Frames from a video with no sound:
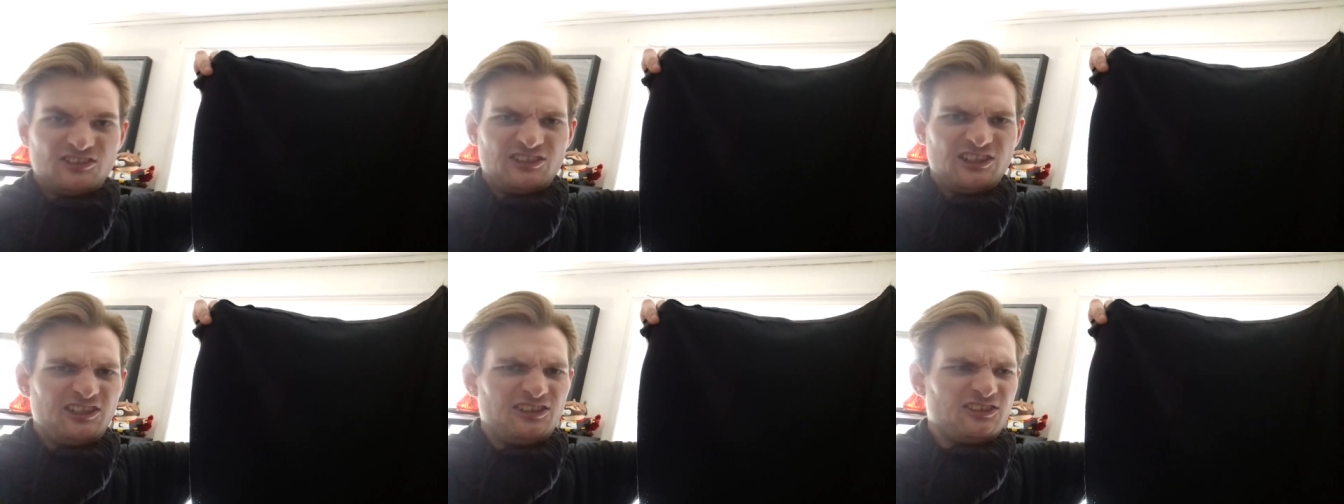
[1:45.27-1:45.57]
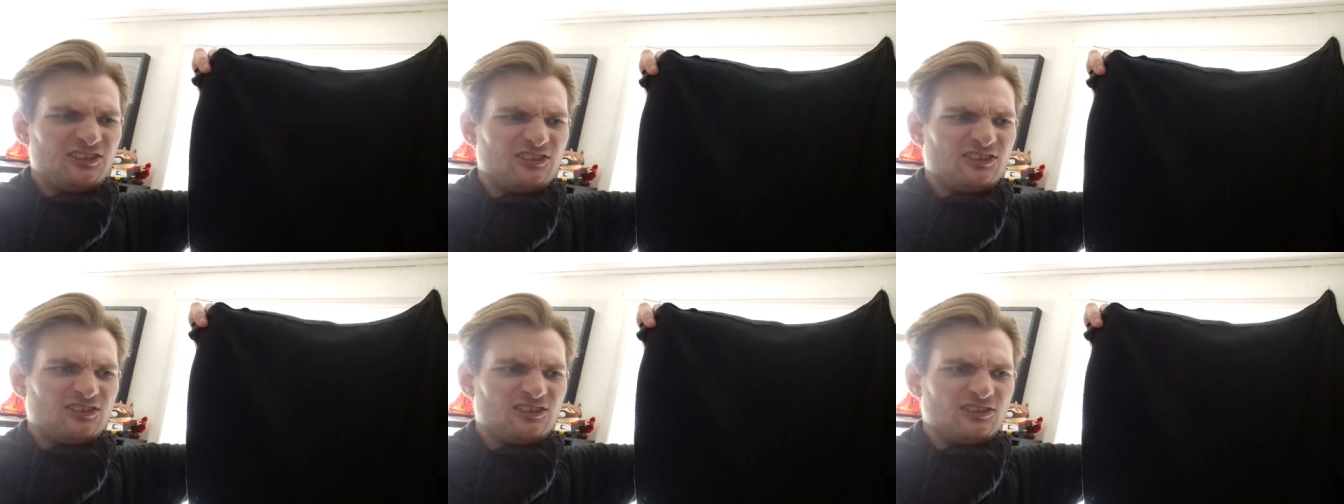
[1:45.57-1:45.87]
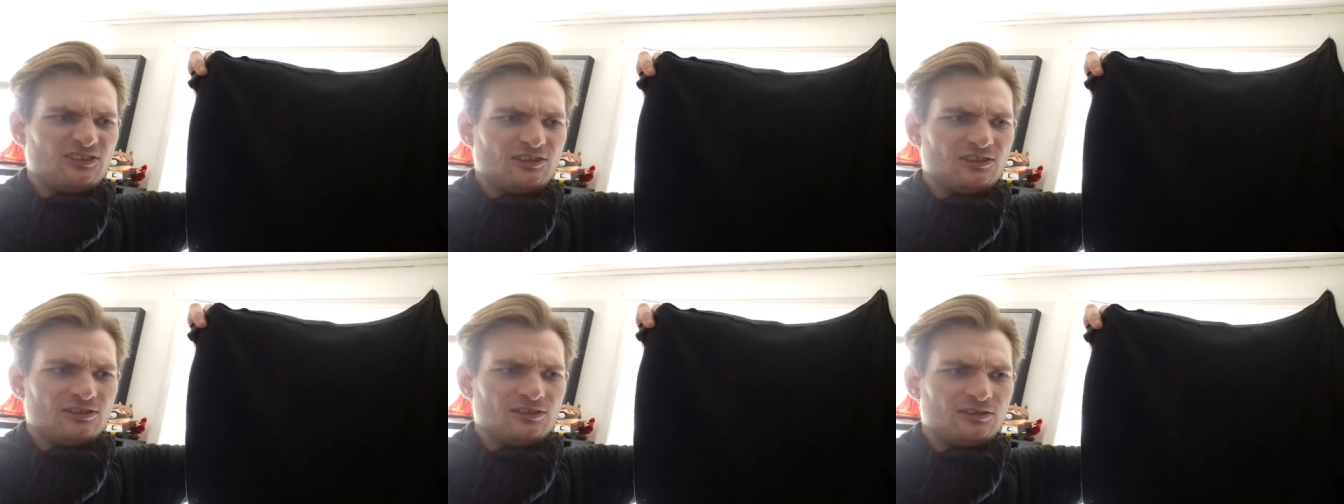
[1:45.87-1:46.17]

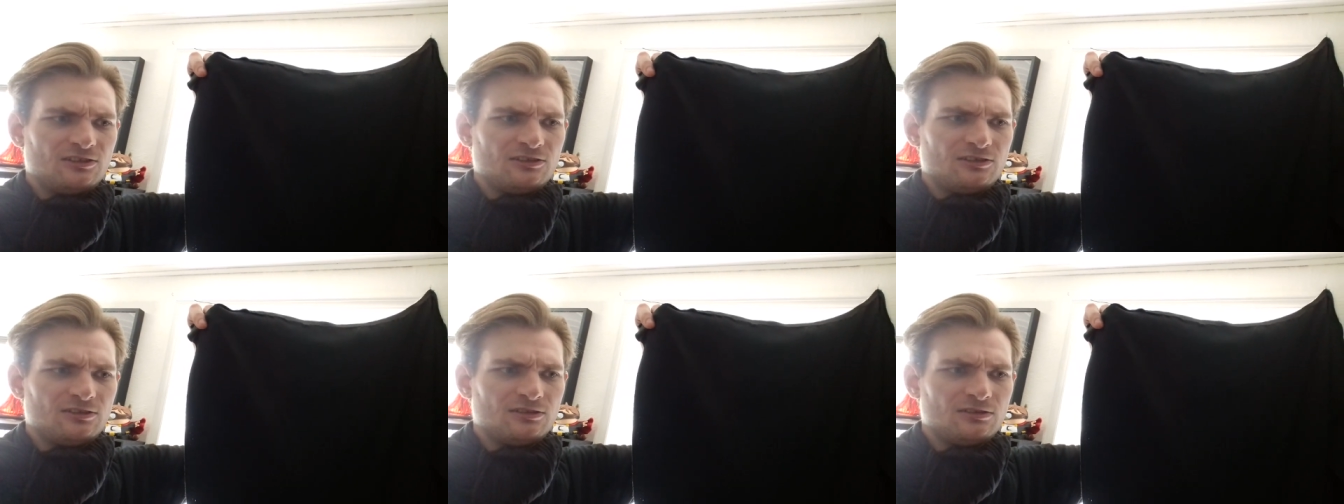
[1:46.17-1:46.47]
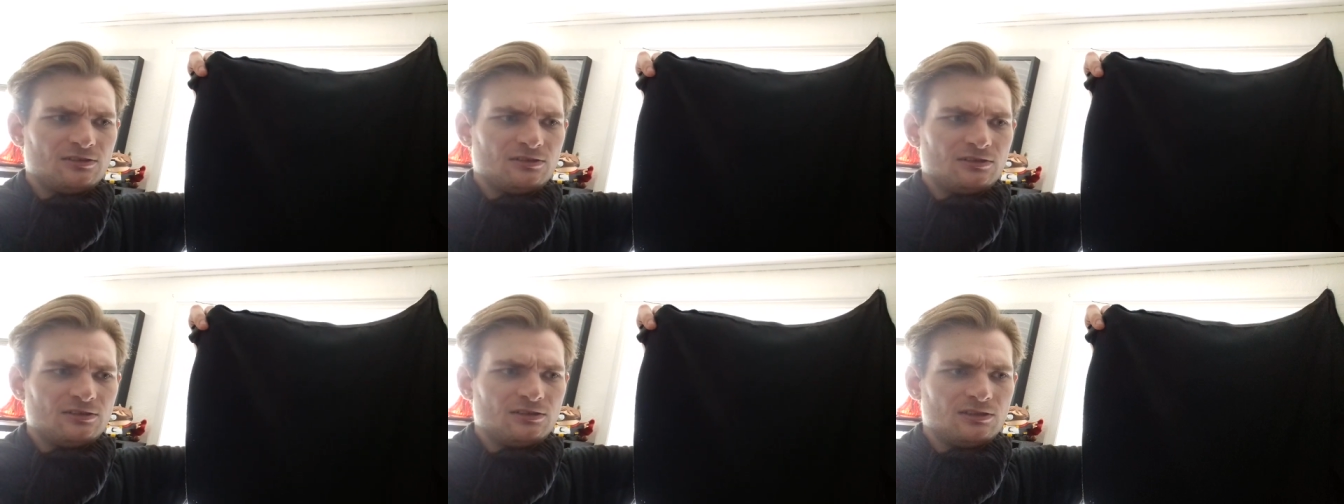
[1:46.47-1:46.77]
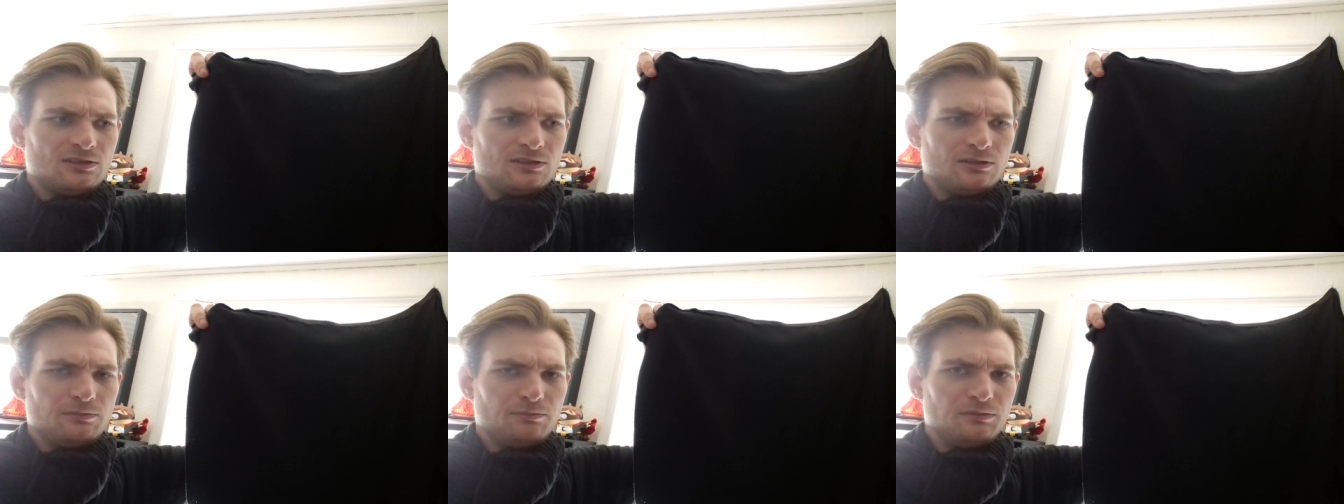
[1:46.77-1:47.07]
6
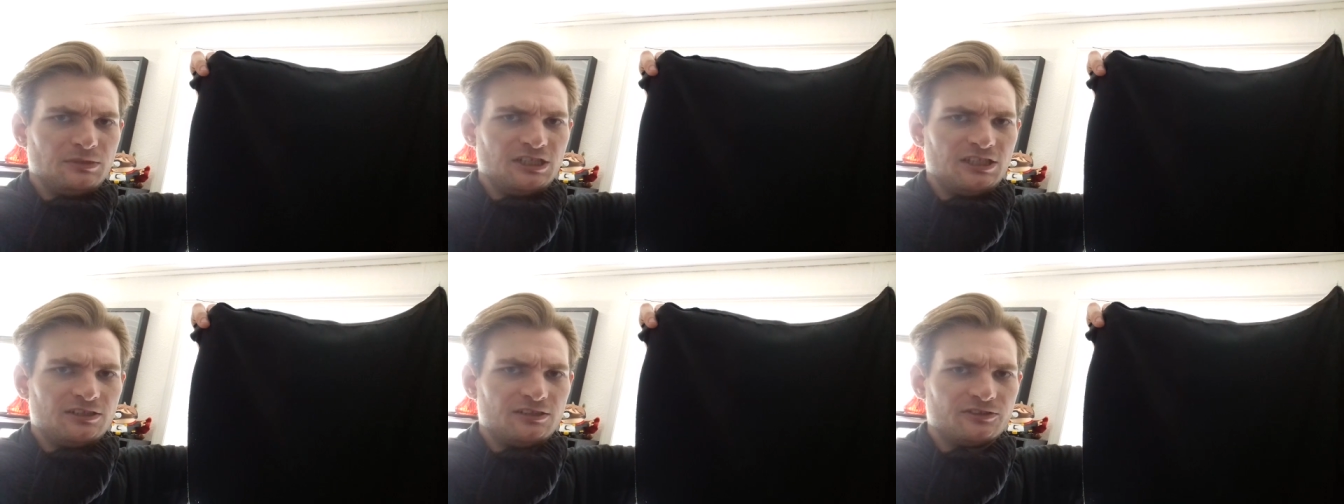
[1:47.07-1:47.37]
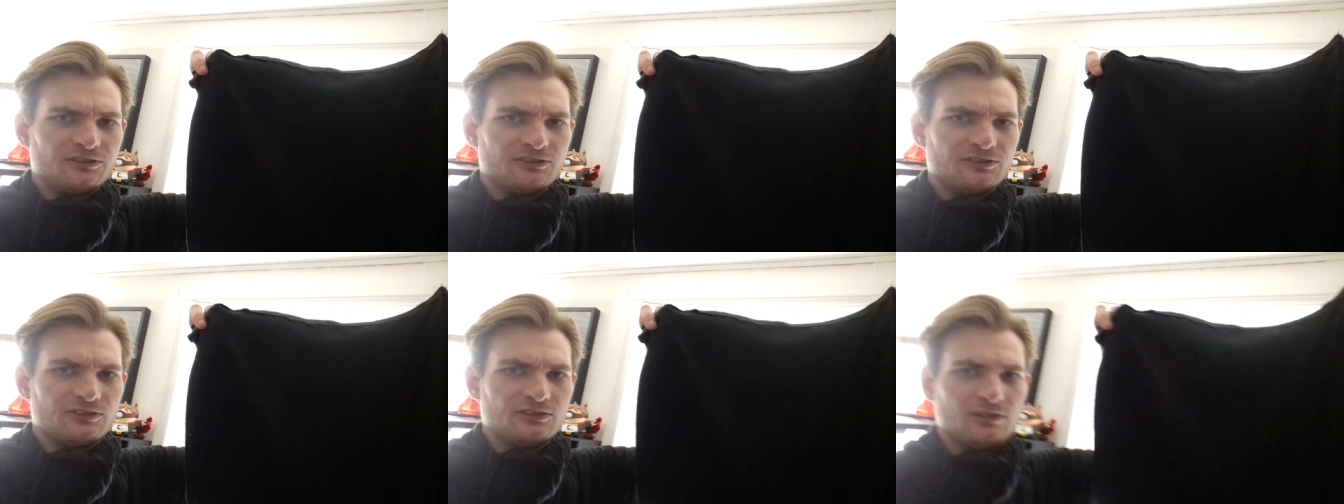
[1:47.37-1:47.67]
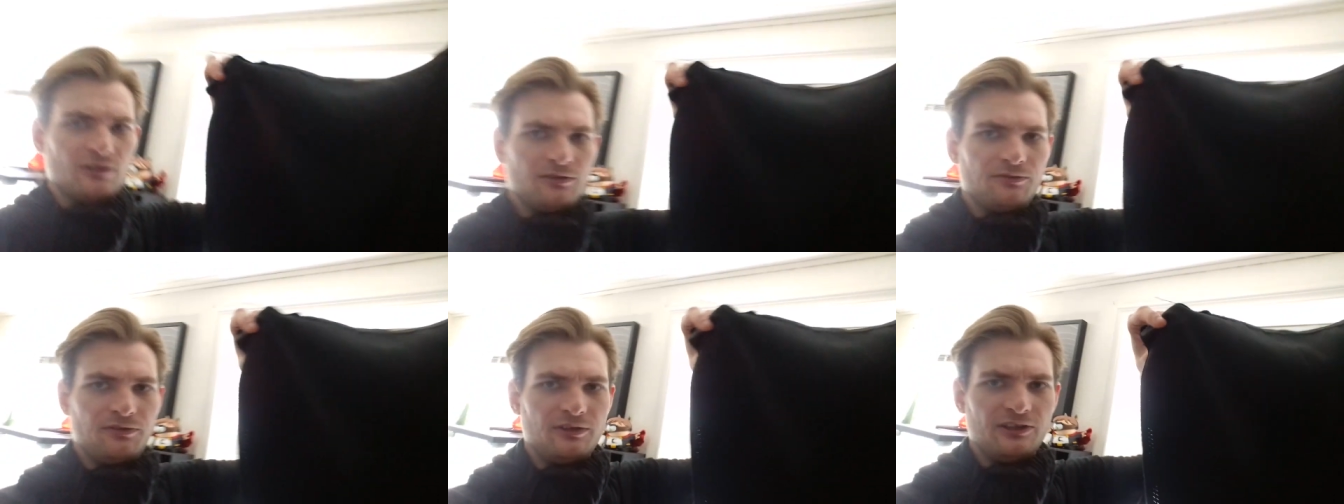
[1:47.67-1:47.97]

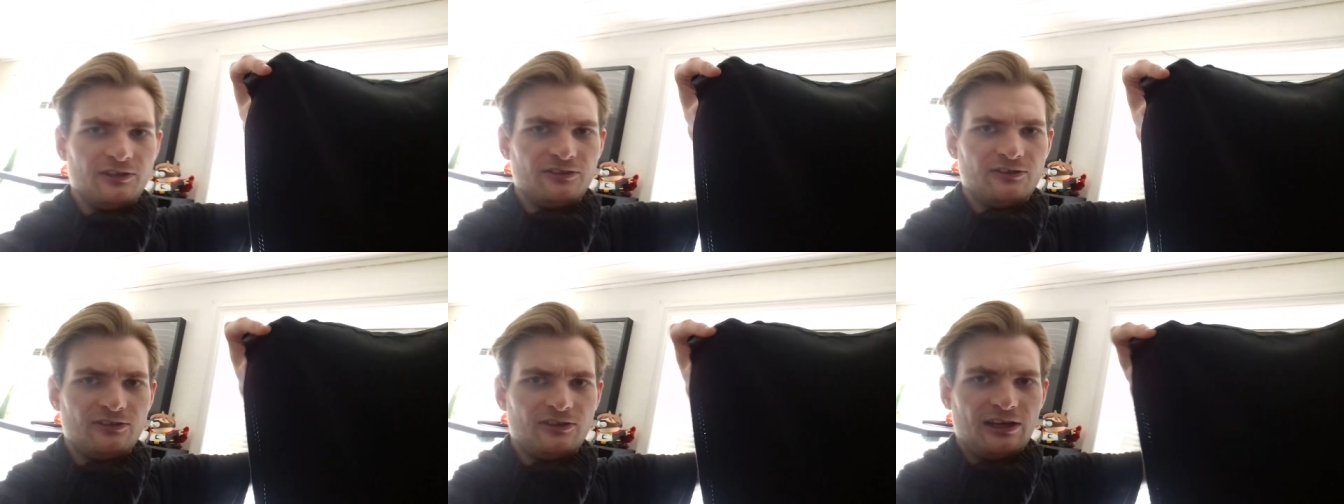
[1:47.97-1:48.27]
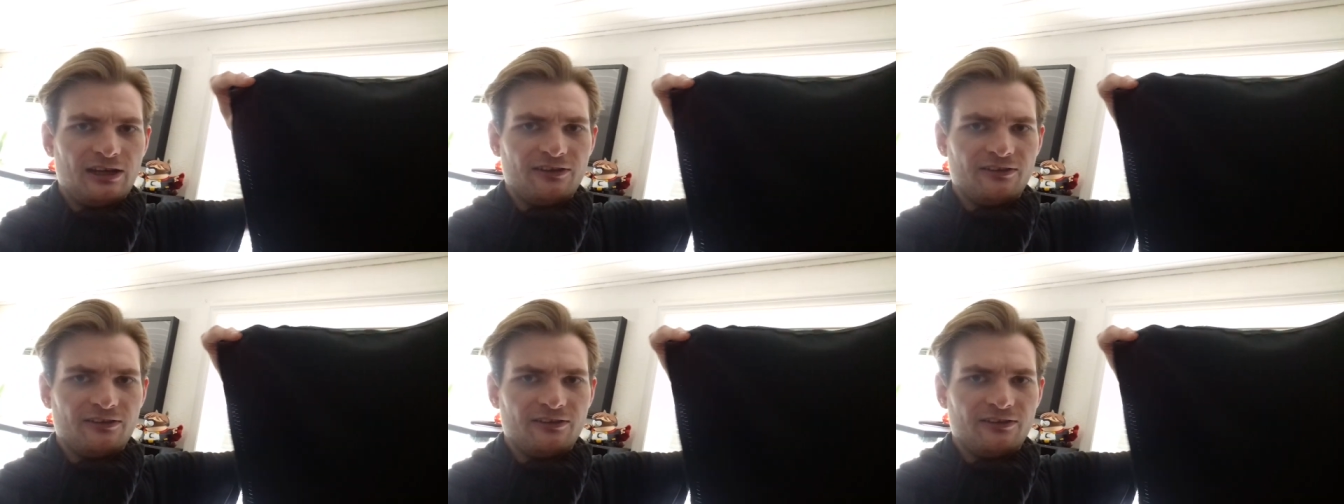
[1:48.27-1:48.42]
meters of this,